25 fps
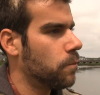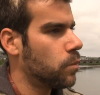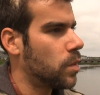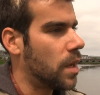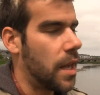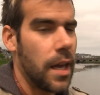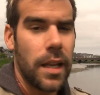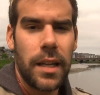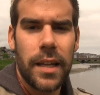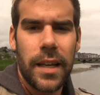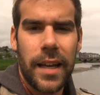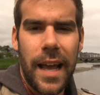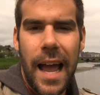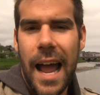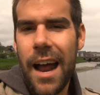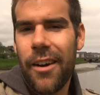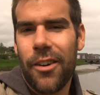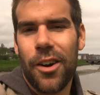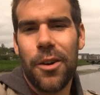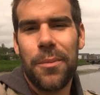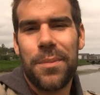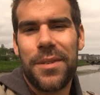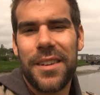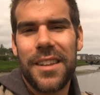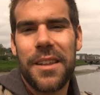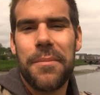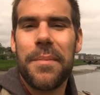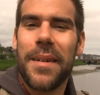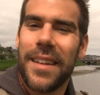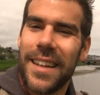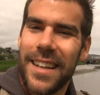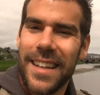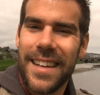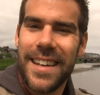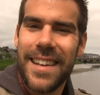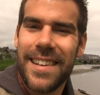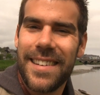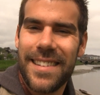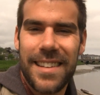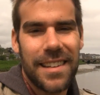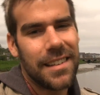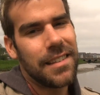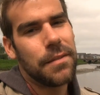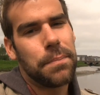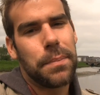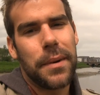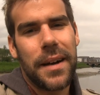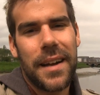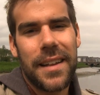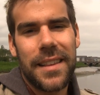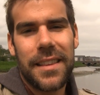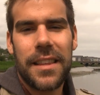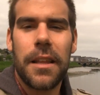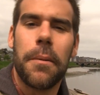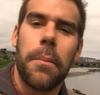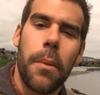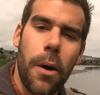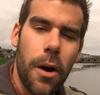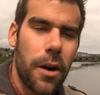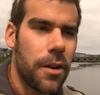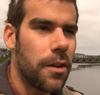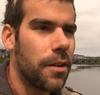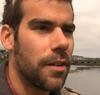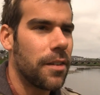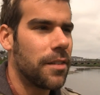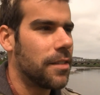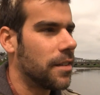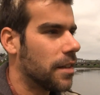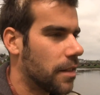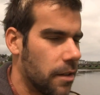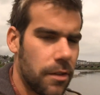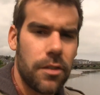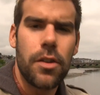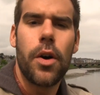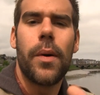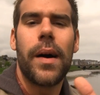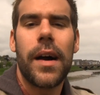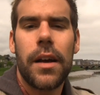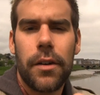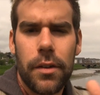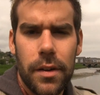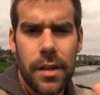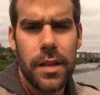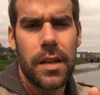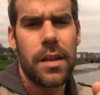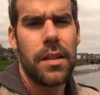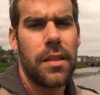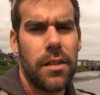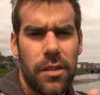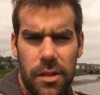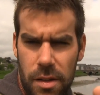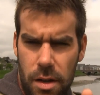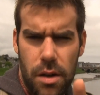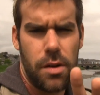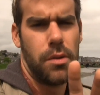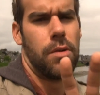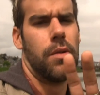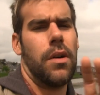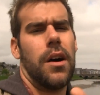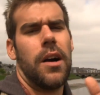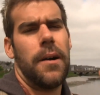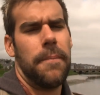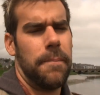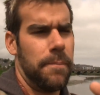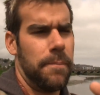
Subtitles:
killing Arabs in the Middle East to spread democracy. There's no irony, there's no